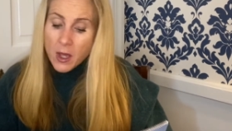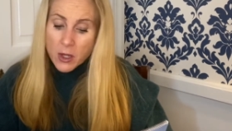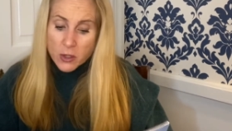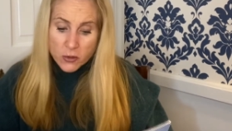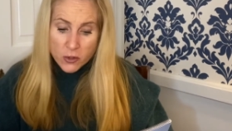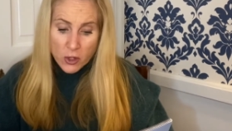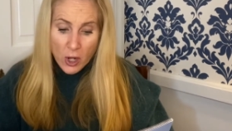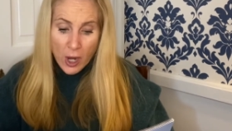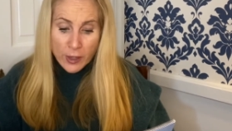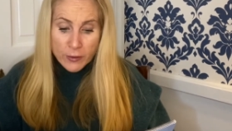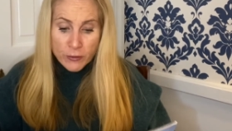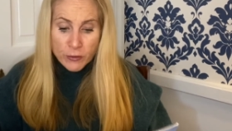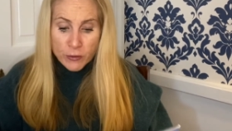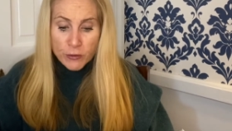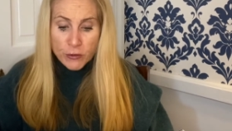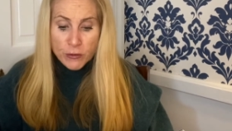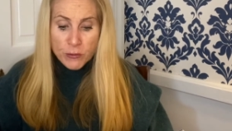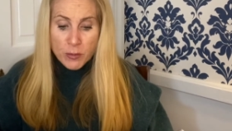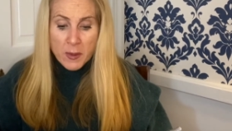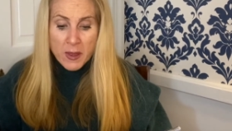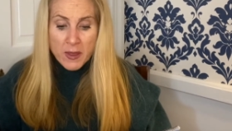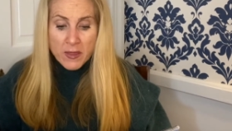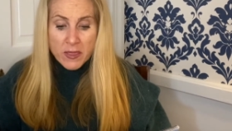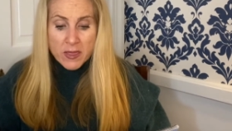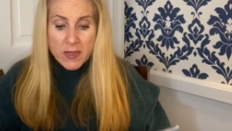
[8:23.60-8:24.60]
Dr.
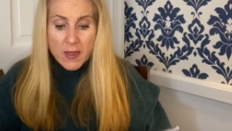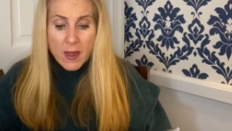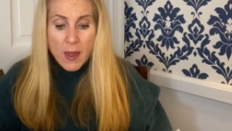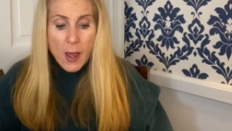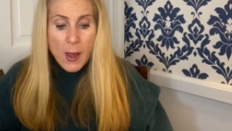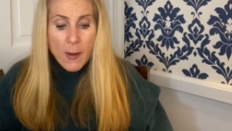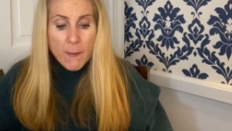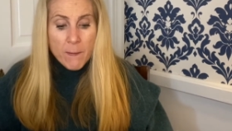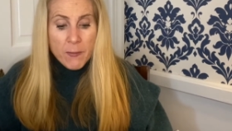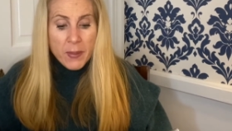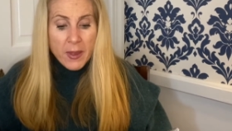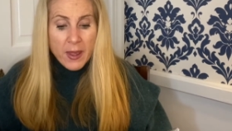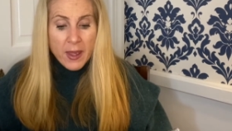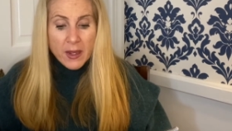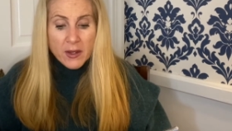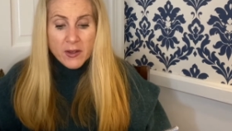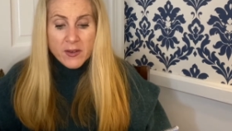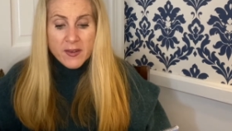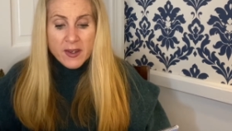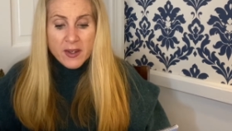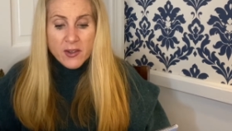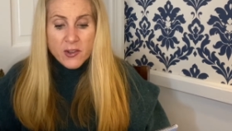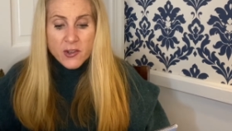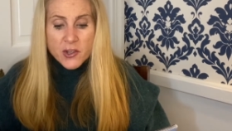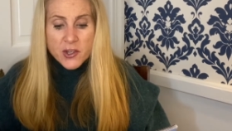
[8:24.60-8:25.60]
Smith
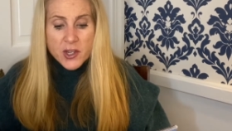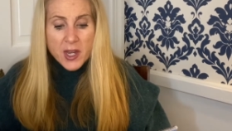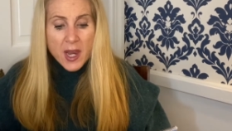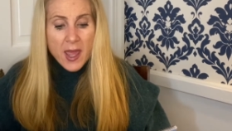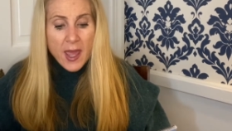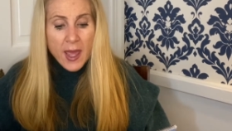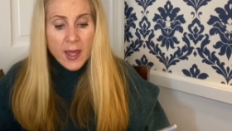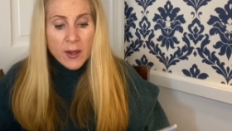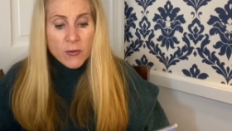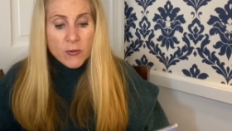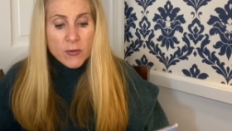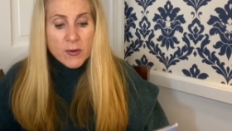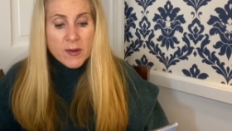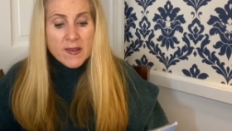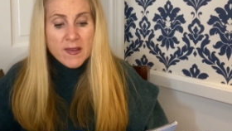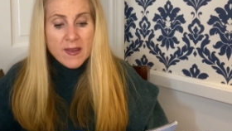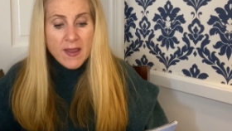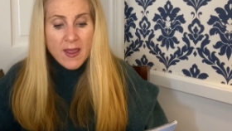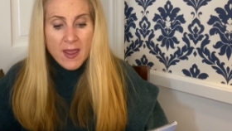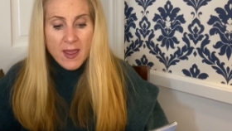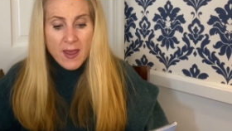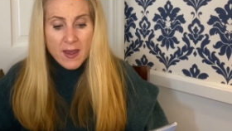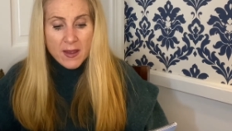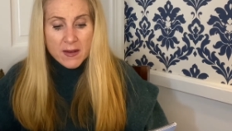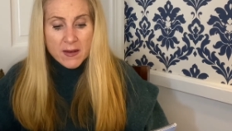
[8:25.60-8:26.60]
bandaged Henry's
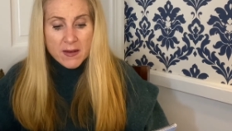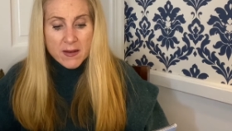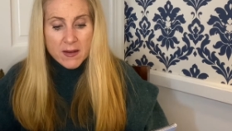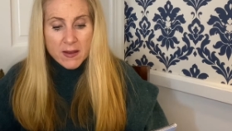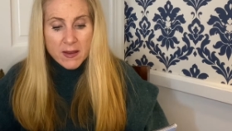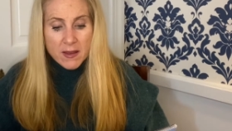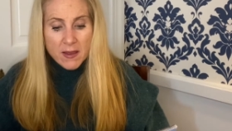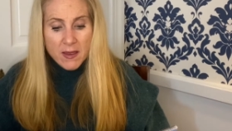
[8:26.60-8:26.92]
hand.